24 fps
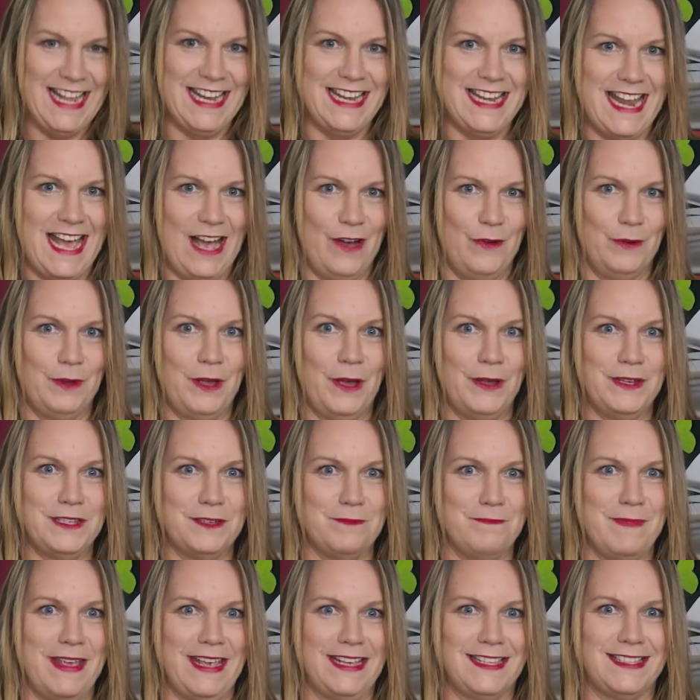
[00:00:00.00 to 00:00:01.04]
Now I'm going
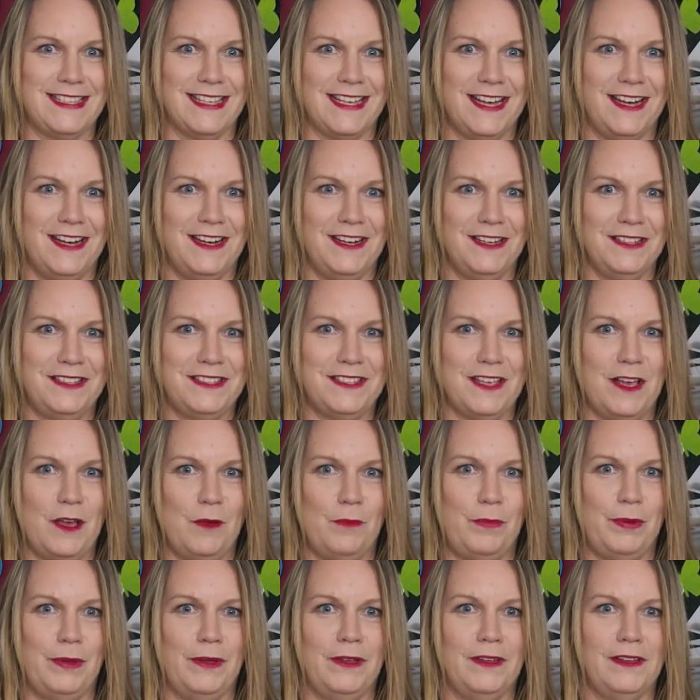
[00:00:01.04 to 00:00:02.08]
to mix the cards
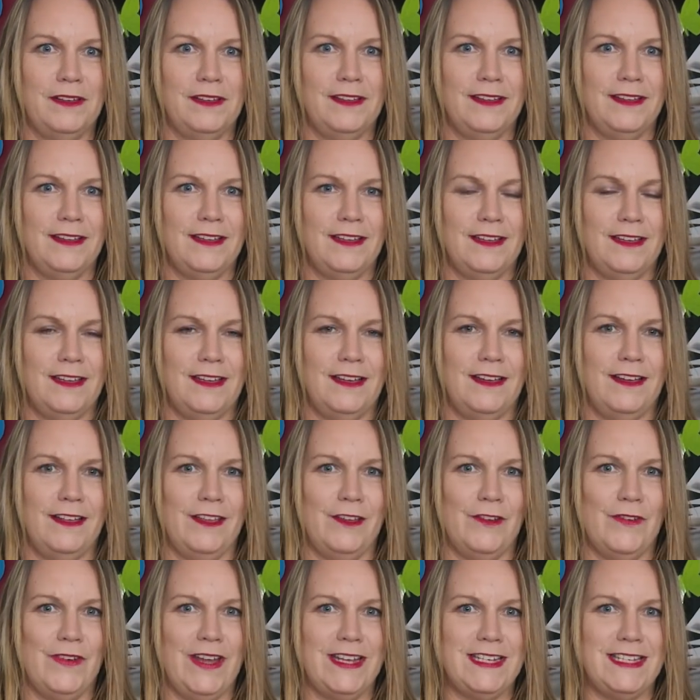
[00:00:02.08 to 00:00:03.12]
up. Are
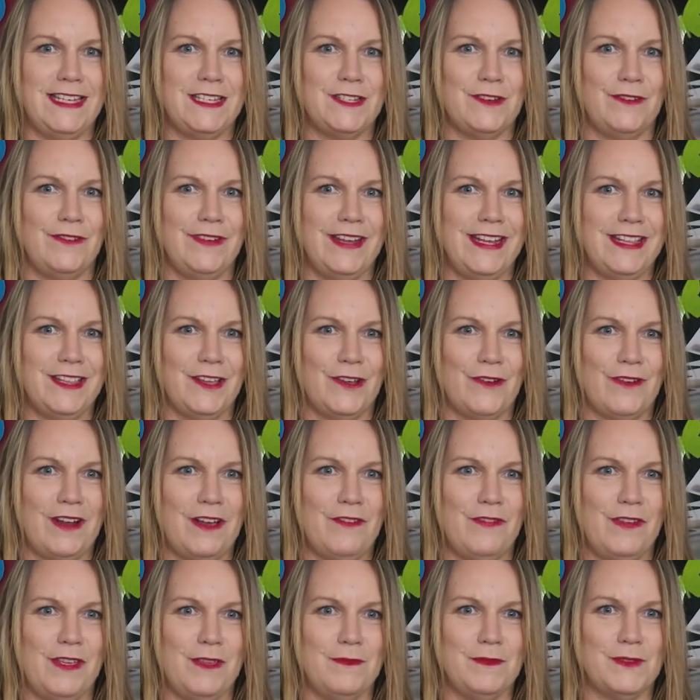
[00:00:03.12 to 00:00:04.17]
you ready to read the
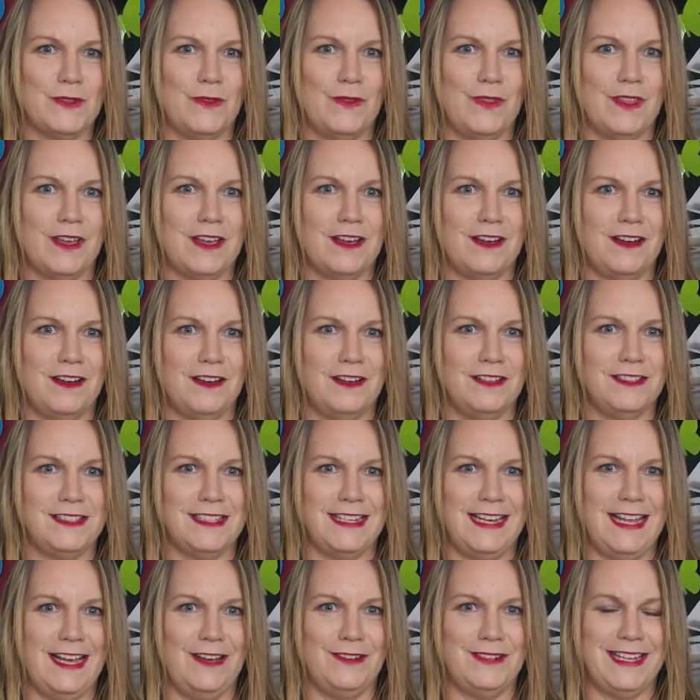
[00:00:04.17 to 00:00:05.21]
graphemes on the cards
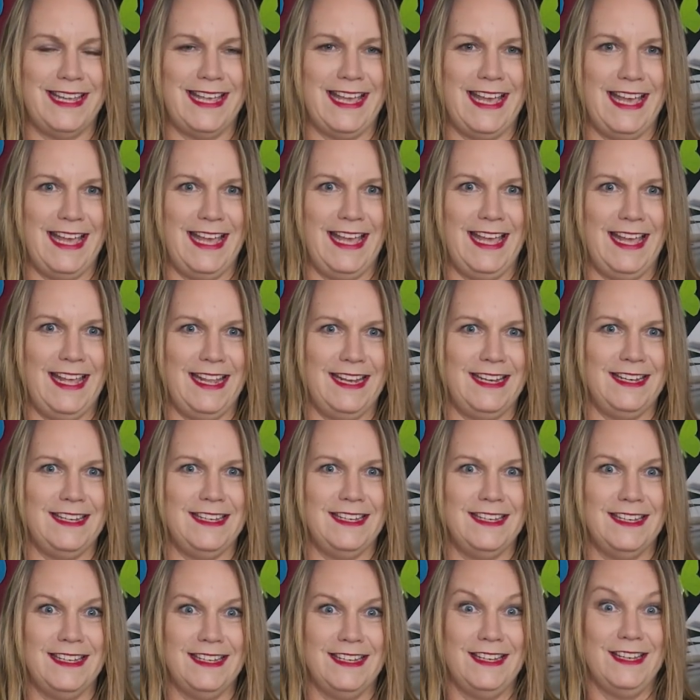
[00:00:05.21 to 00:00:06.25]
aloud again?
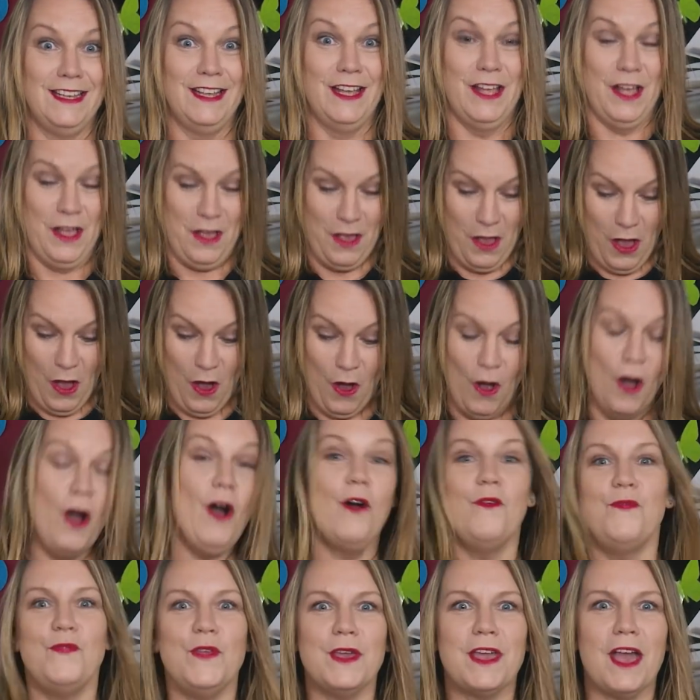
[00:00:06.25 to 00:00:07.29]

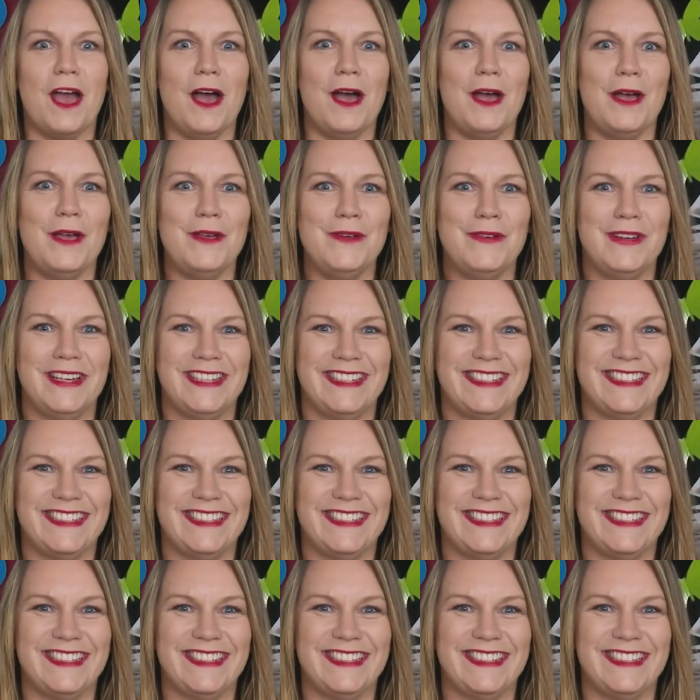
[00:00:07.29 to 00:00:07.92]
Off you go.